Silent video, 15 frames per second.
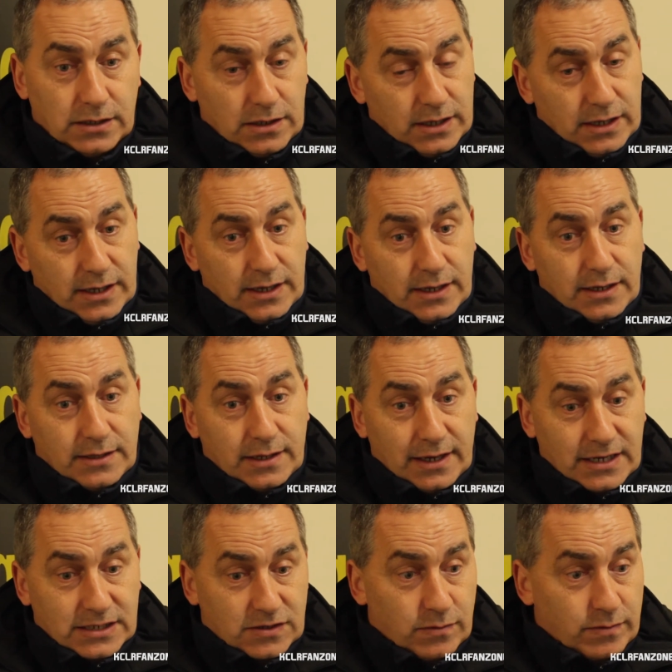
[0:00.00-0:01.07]
the
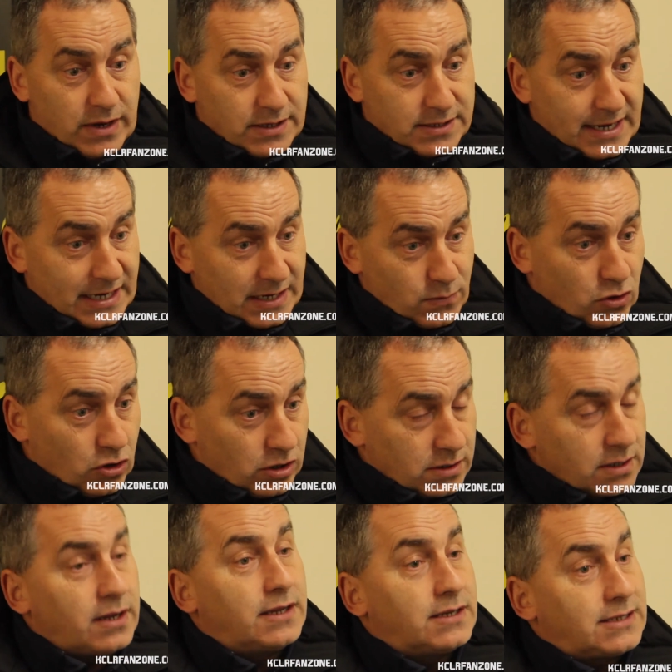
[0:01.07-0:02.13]
likes of Danny Moore
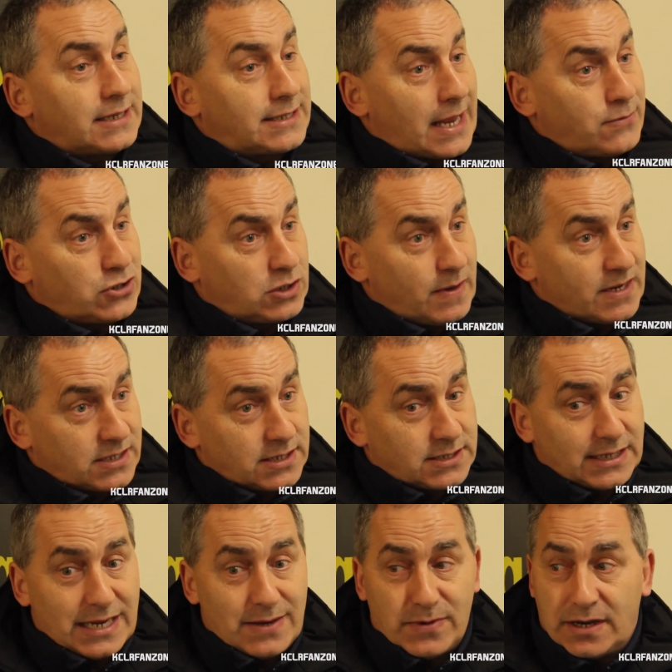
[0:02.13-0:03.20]
established the
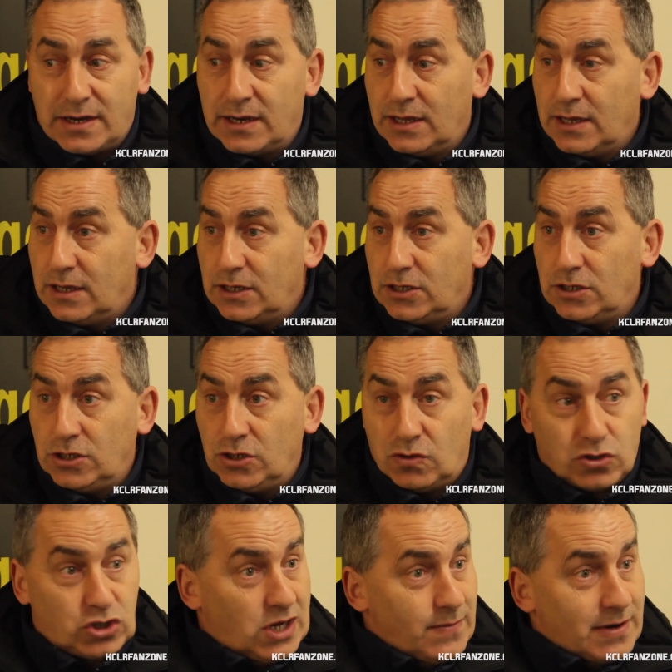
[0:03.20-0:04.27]
team, and
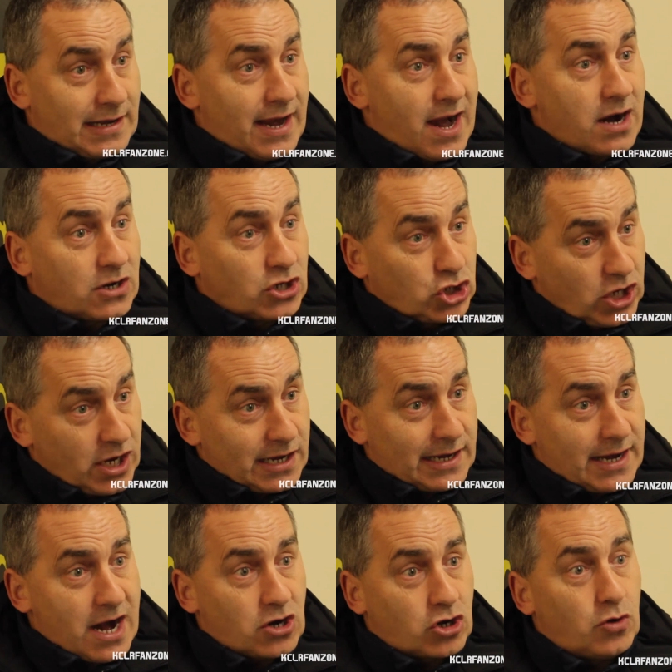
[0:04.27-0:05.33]
young Jamie Clark and Shane
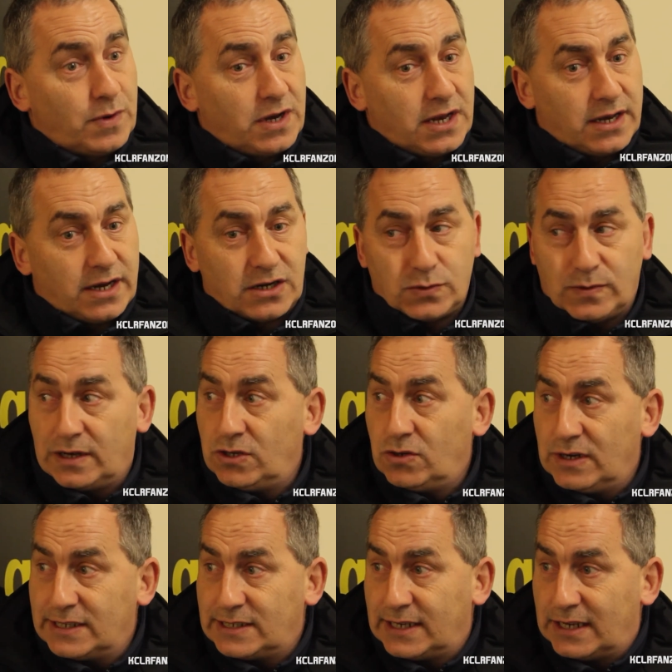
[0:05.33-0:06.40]
Clark coming in there as well.
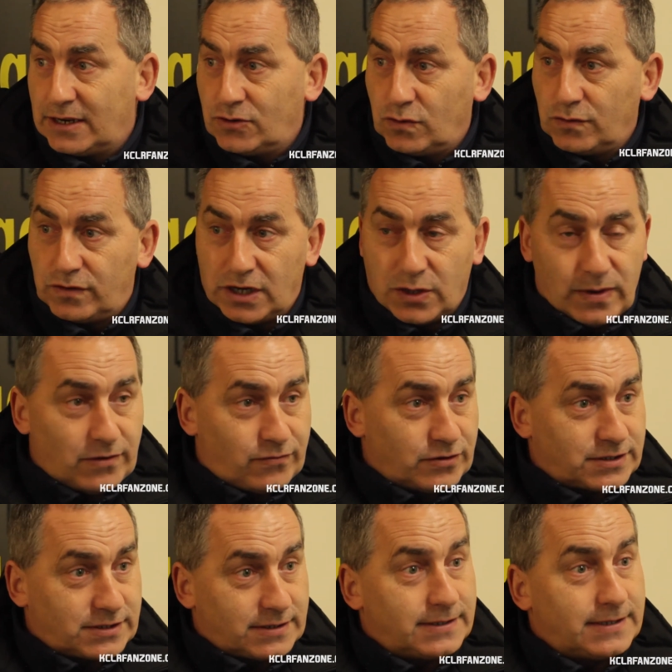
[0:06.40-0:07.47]
Young lads like that are doing very well for
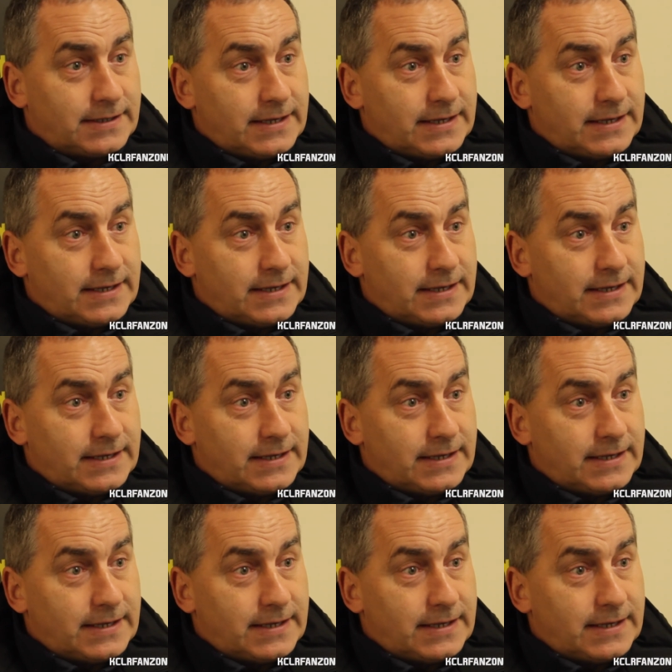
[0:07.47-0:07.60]
us.